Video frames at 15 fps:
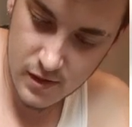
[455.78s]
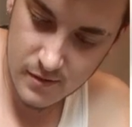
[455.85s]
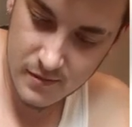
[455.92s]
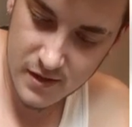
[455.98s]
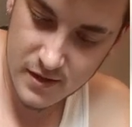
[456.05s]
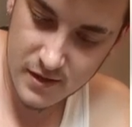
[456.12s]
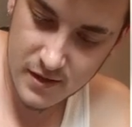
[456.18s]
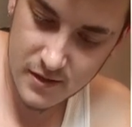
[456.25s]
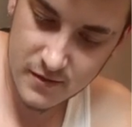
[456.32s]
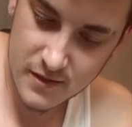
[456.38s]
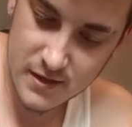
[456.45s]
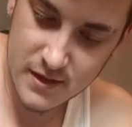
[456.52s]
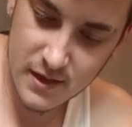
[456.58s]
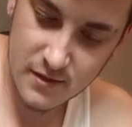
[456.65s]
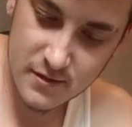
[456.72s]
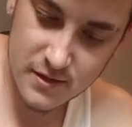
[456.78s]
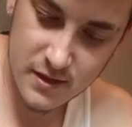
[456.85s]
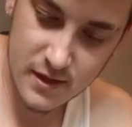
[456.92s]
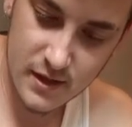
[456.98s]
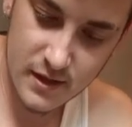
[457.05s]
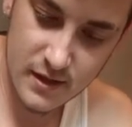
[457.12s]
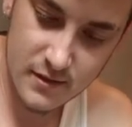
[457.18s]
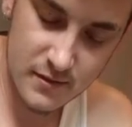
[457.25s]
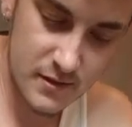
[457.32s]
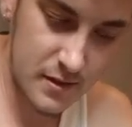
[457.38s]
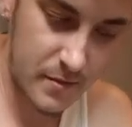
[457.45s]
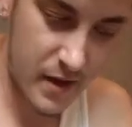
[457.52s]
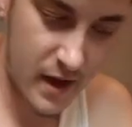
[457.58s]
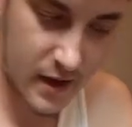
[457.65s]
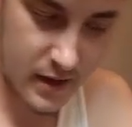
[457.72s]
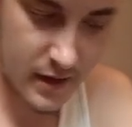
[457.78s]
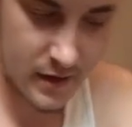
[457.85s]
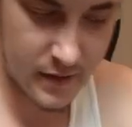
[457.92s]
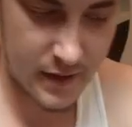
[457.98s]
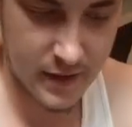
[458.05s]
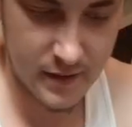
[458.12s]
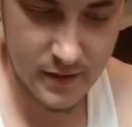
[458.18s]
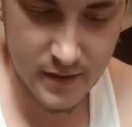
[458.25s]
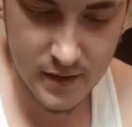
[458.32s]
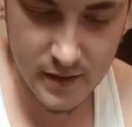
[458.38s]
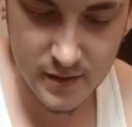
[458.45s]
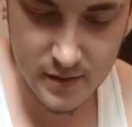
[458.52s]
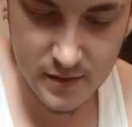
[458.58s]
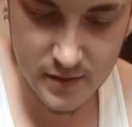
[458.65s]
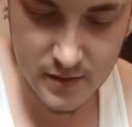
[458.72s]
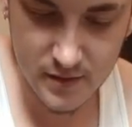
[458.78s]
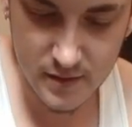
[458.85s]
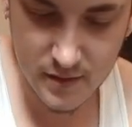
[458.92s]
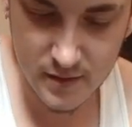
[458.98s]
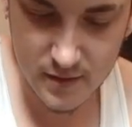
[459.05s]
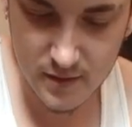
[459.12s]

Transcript: I mean, the only downside to packing like this